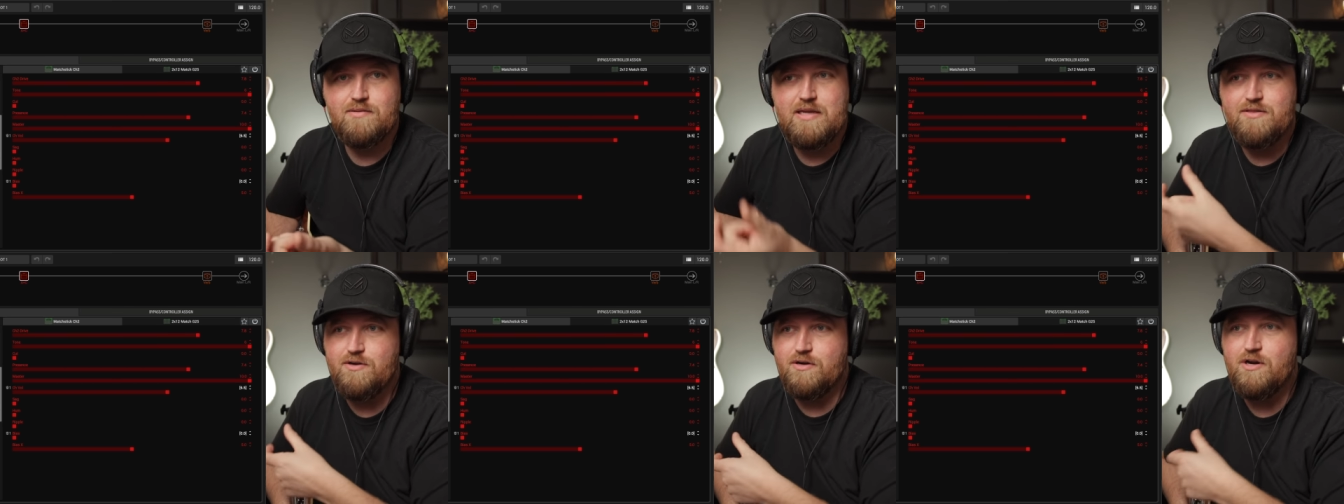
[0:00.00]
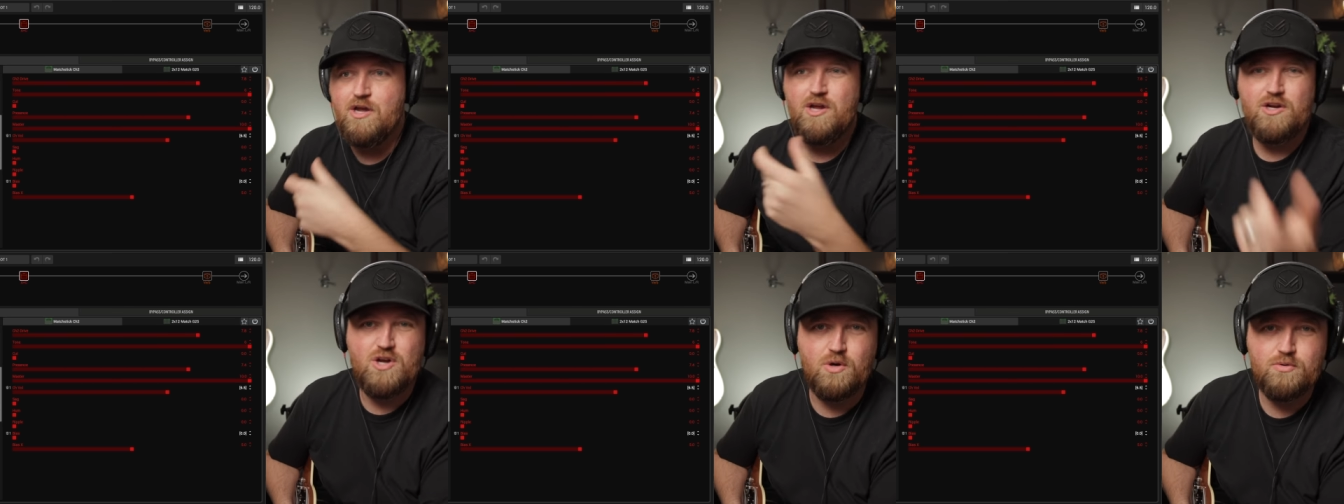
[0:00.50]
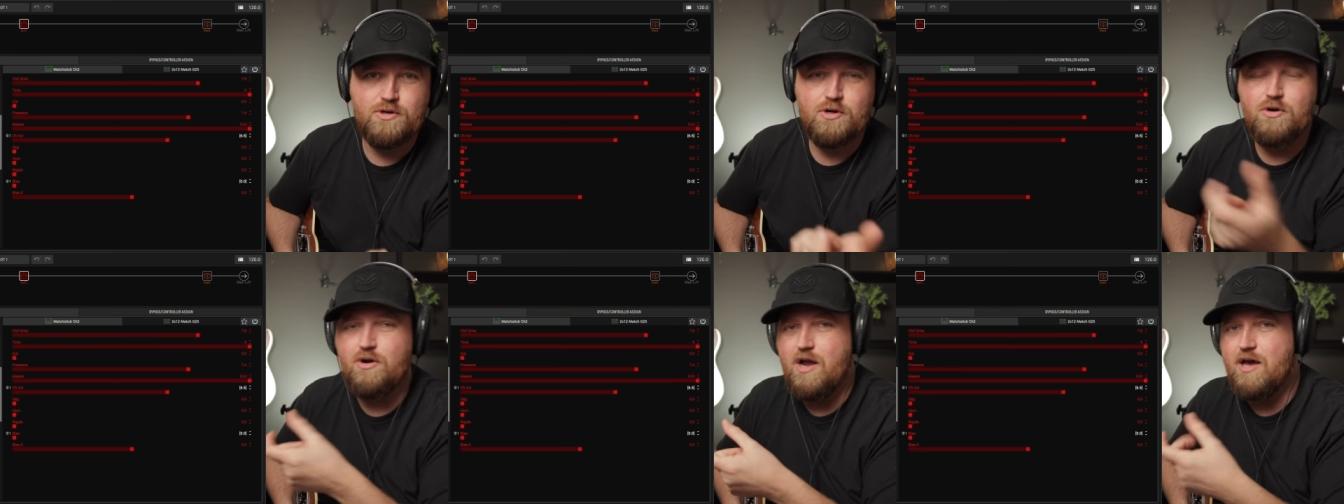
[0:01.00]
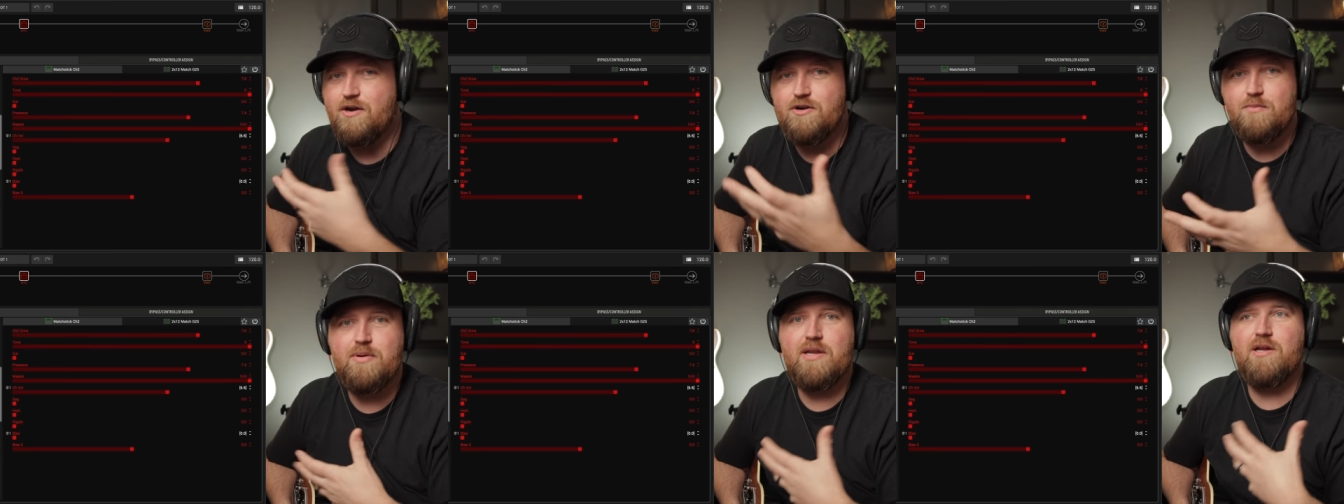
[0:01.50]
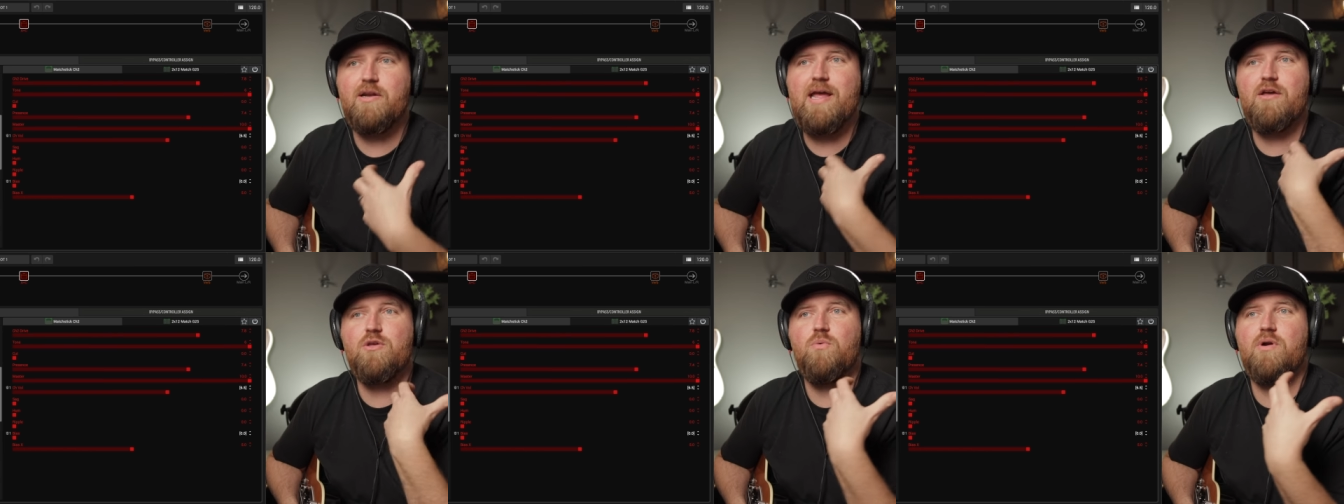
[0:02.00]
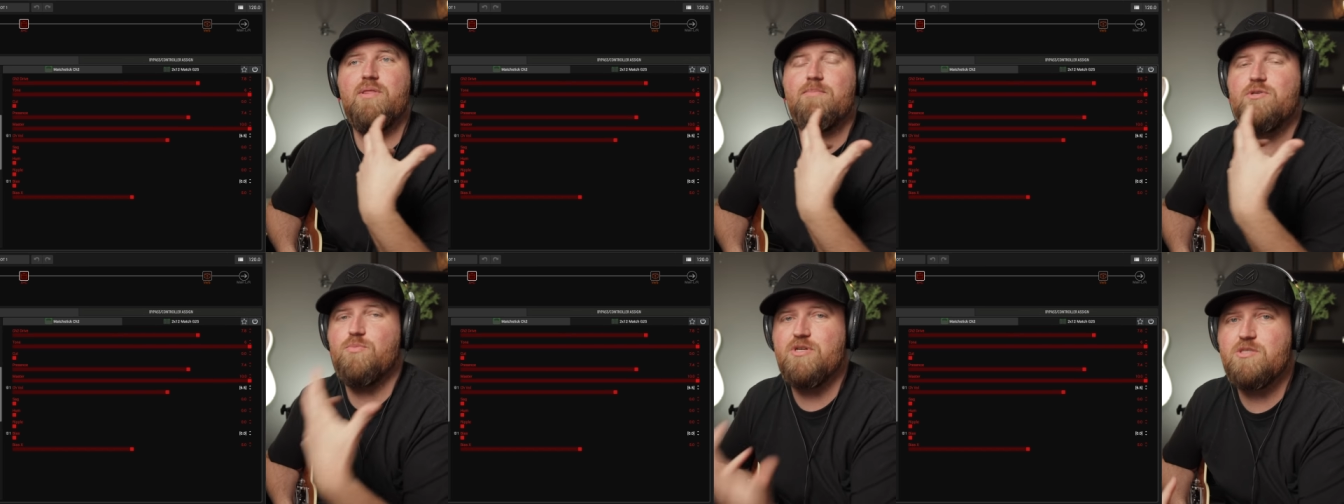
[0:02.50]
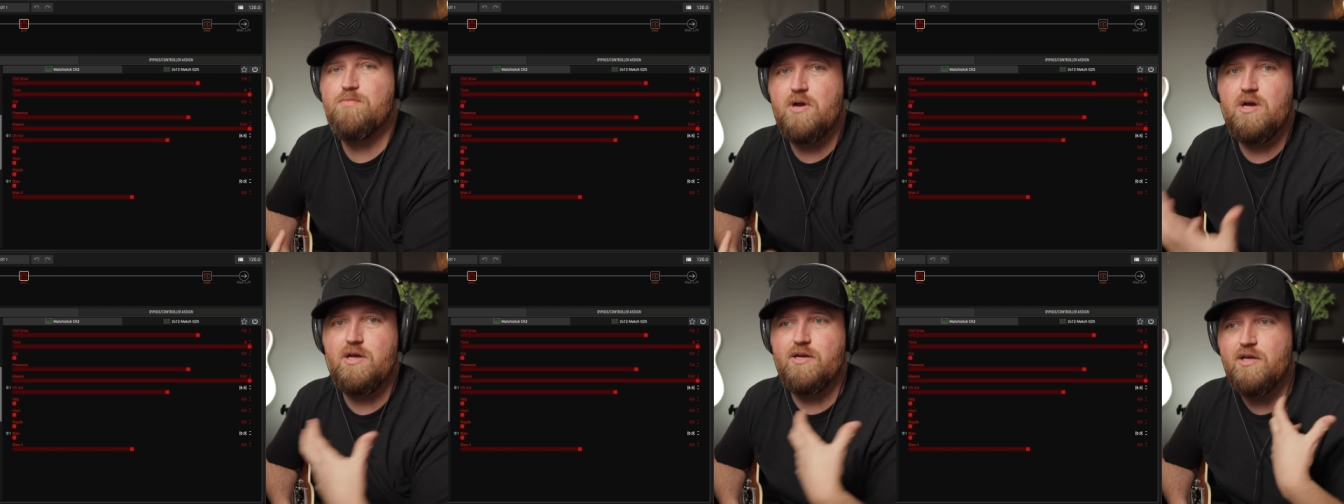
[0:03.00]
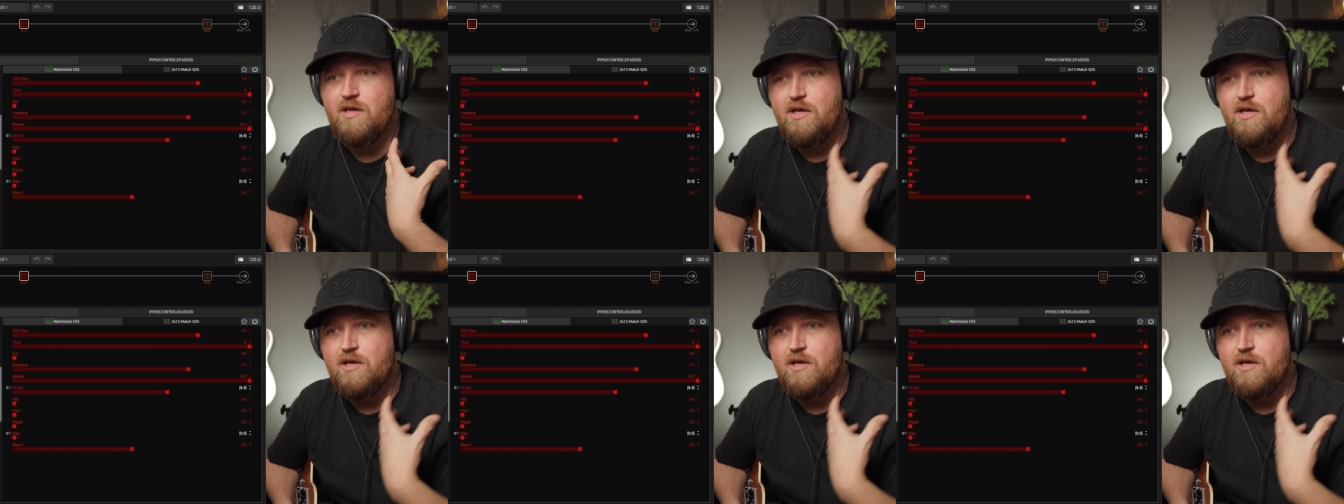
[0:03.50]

either colder or hotter, depending on how you wanted them to respond